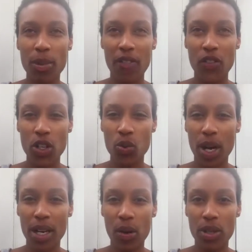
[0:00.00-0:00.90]
My first
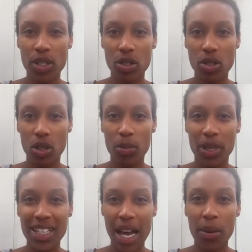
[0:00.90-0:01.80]
round I wasn't sure,
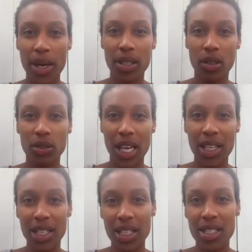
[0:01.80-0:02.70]
but now I know
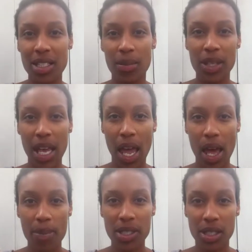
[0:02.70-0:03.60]
that it is something that
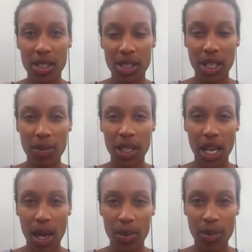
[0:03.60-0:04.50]
happens, because the same thing
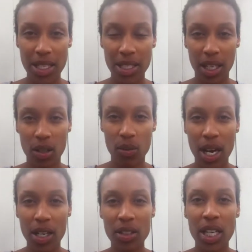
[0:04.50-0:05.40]
that happened my second
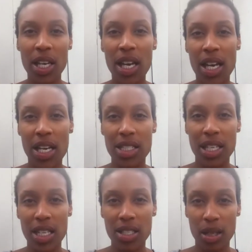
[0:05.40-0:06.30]
round is
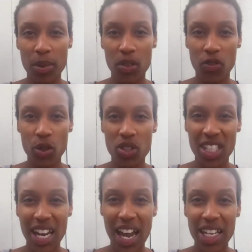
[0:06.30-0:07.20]
that some of the foods
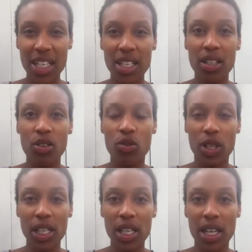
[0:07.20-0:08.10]
that I eat
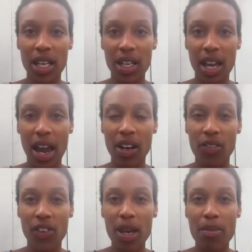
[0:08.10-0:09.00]
really
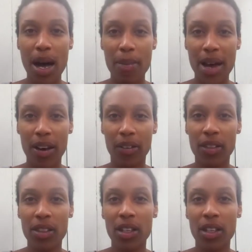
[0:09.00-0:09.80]
aggravate my mouth.